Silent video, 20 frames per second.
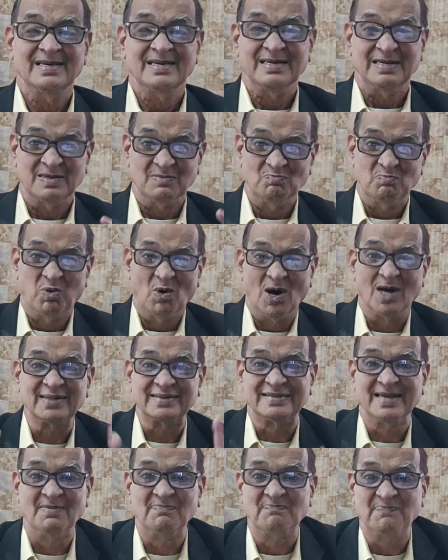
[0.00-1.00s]
In
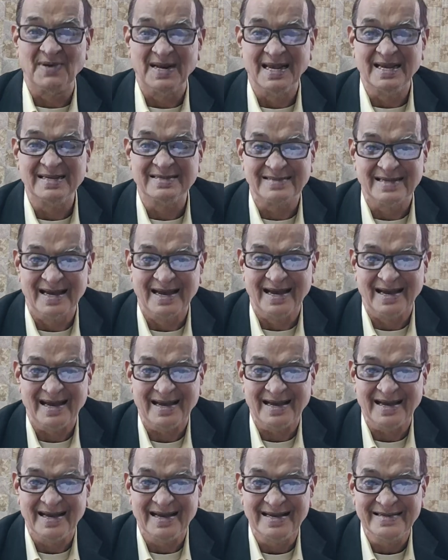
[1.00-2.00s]
both the
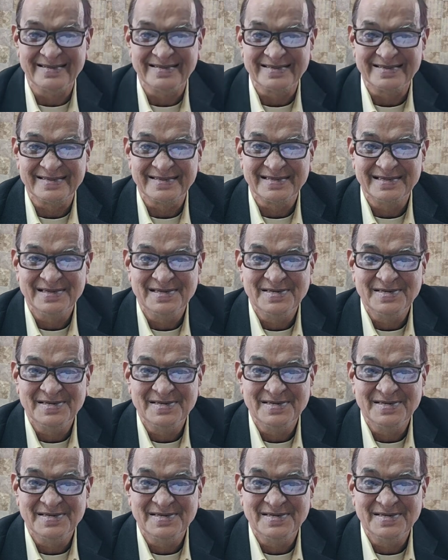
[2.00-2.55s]
places,